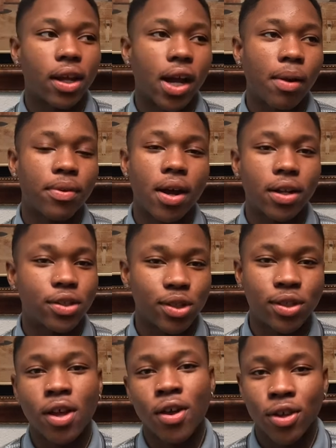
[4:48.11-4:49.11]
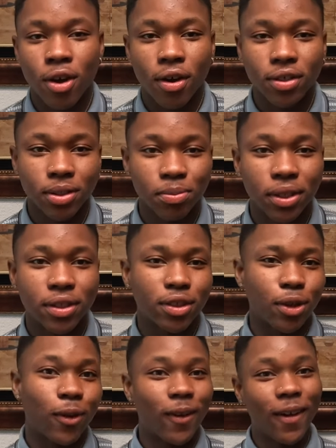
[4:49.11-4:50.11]
Like, I'm not just telling y'all something
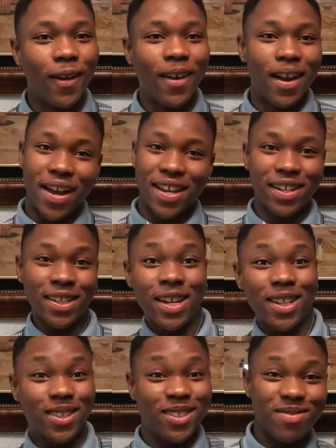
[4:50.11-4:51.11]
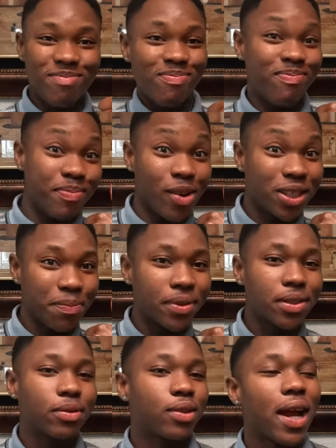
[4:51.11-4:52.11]
so I can get
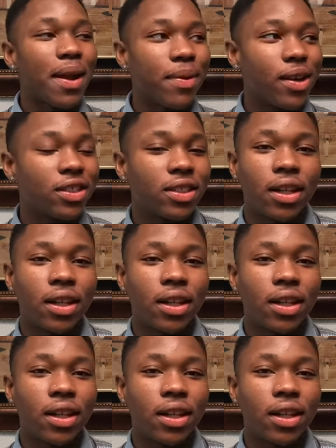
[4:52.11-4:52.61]
multiple subscribers.